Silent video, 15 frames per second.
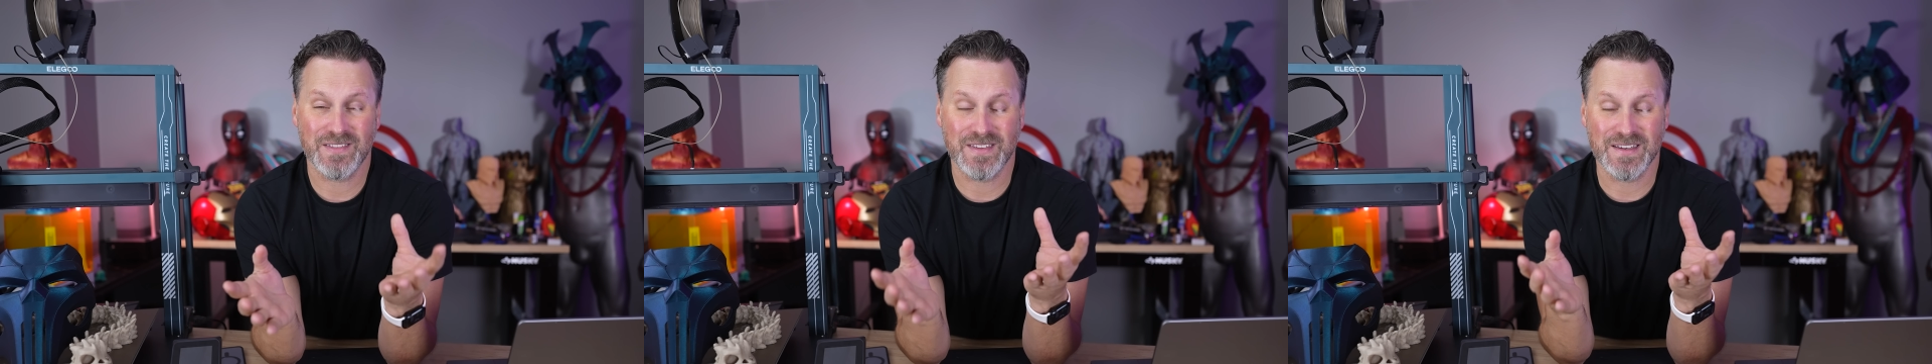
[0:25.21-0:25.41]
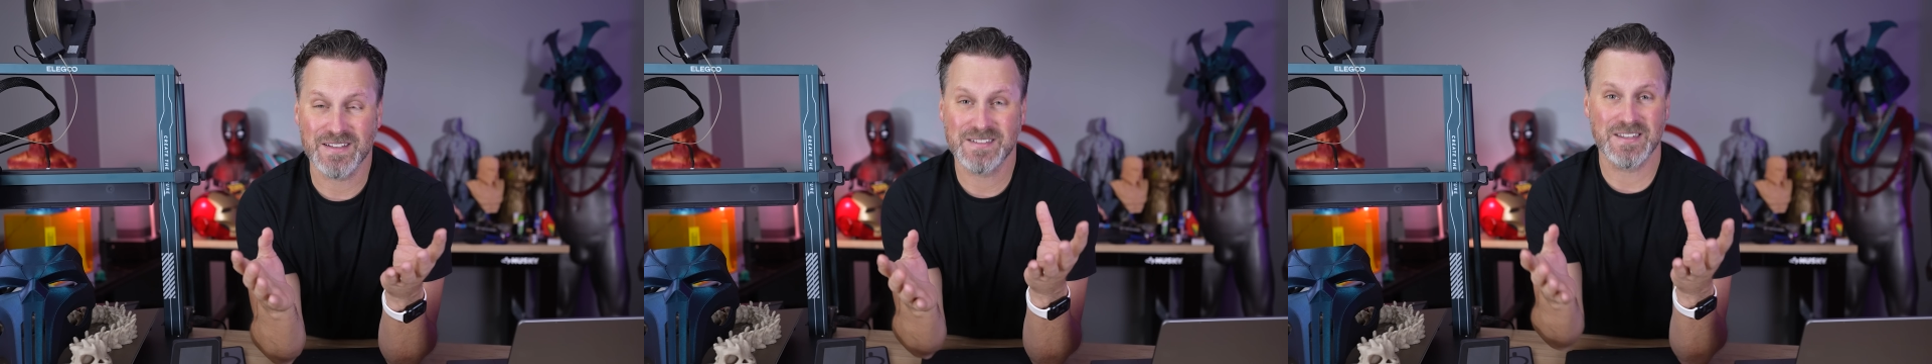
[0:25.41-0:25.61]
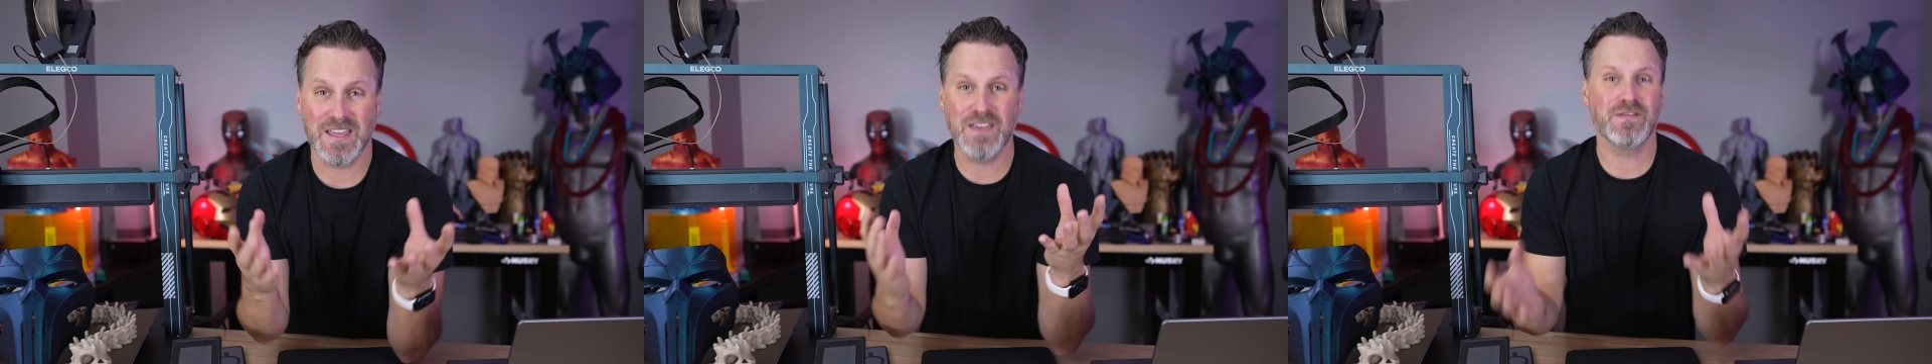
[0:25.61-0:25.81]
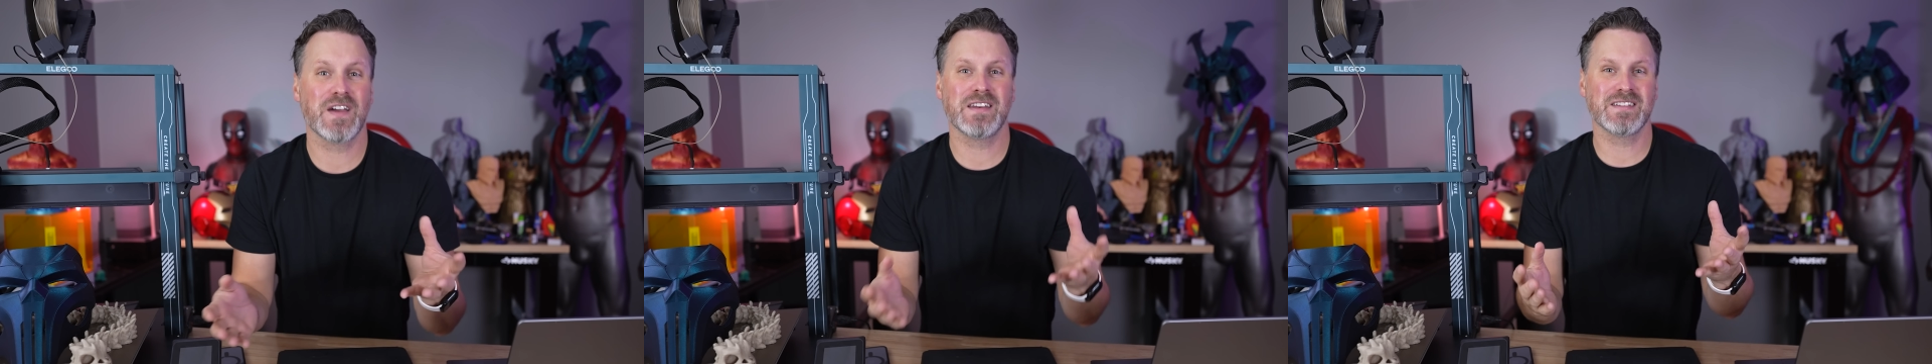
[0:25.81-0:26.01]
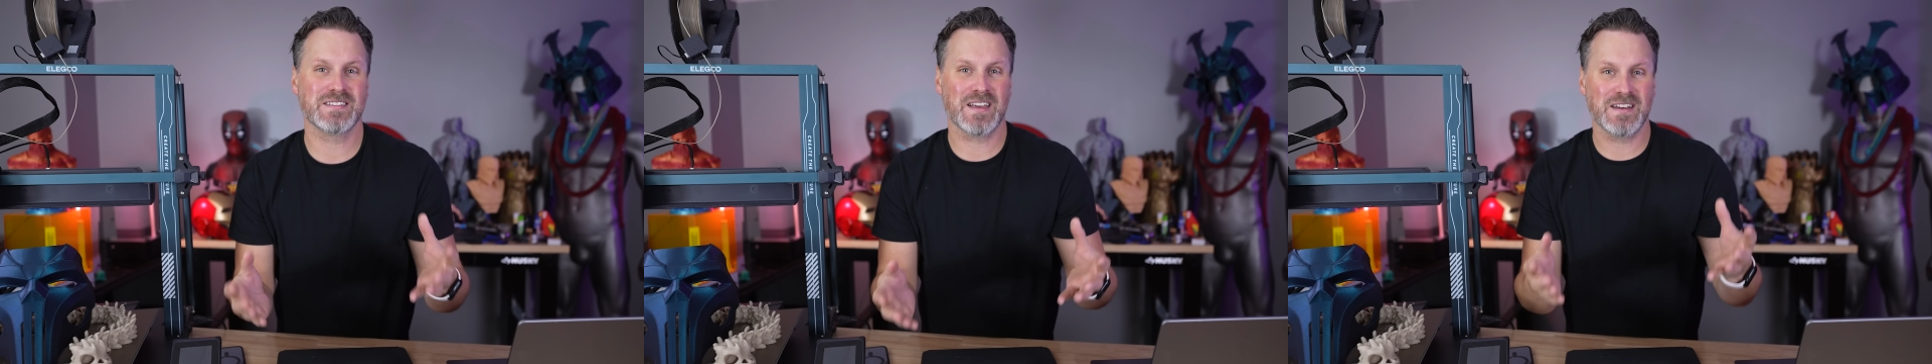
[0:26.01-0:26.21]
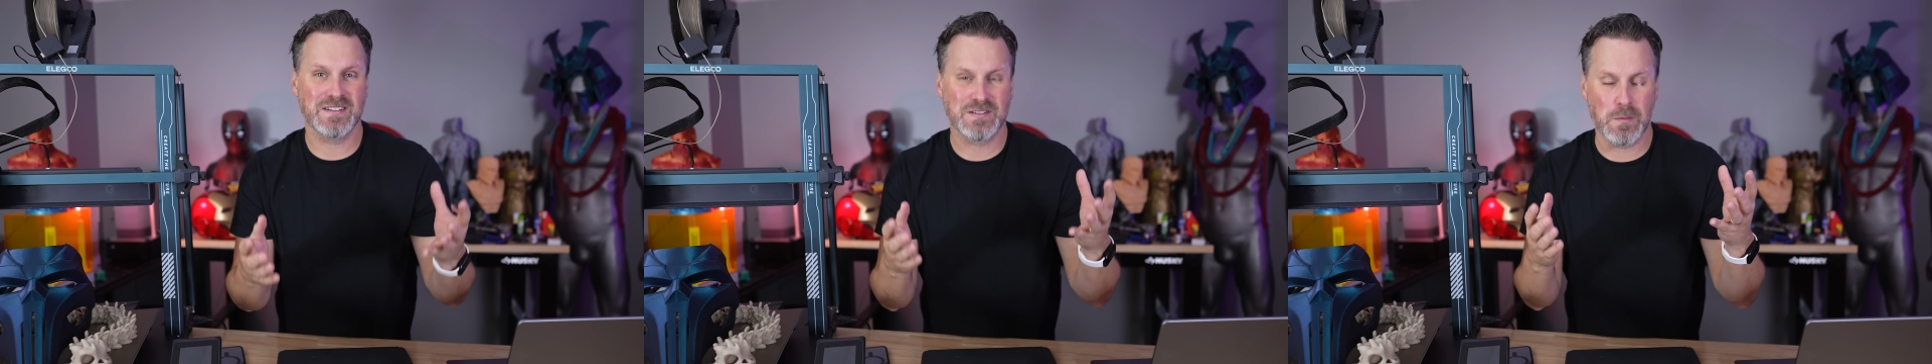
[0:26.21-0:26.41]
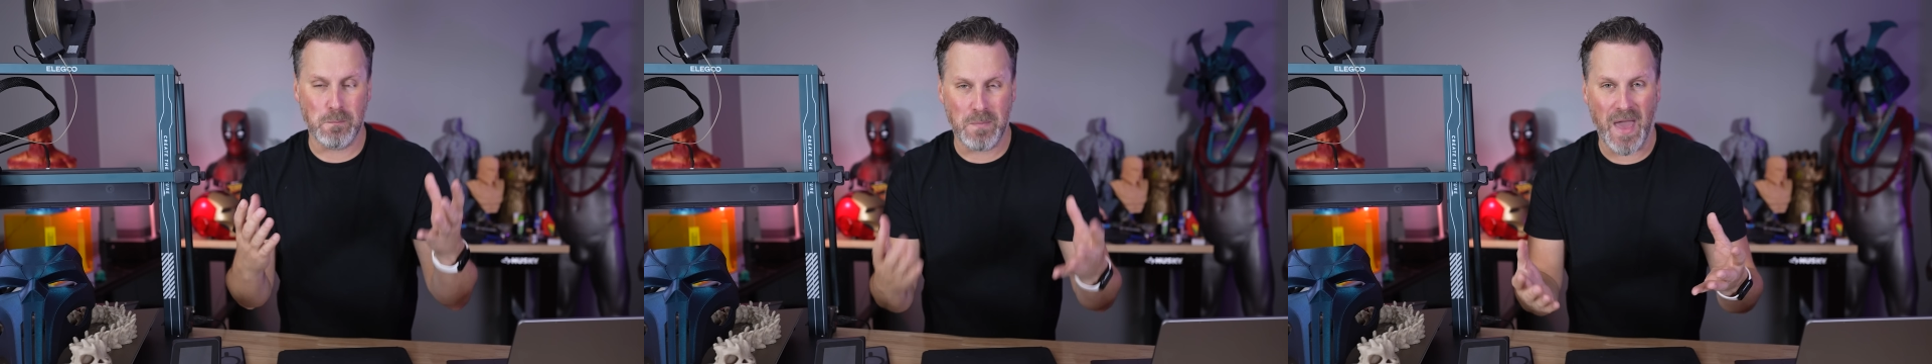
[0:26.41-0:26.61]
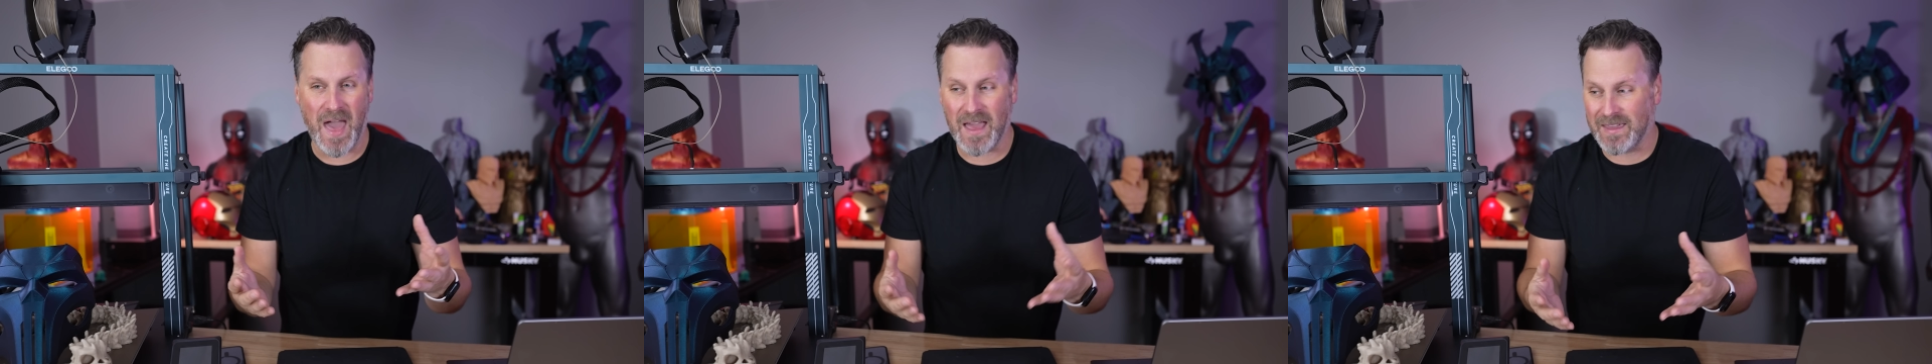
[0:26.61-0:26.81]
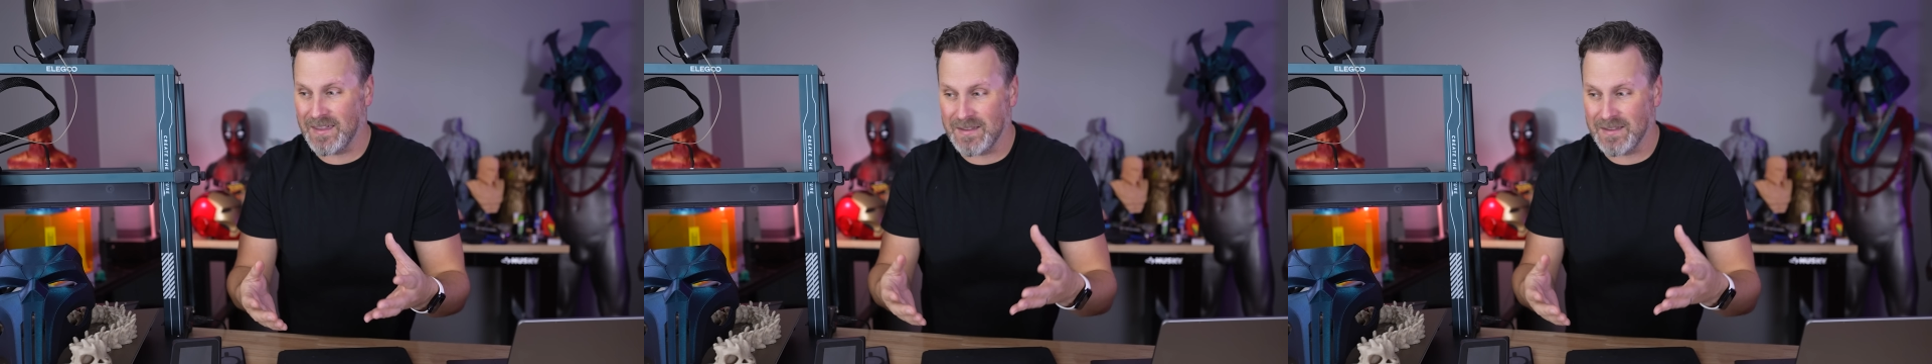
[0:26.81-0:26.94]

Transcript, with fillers: this if I decided to back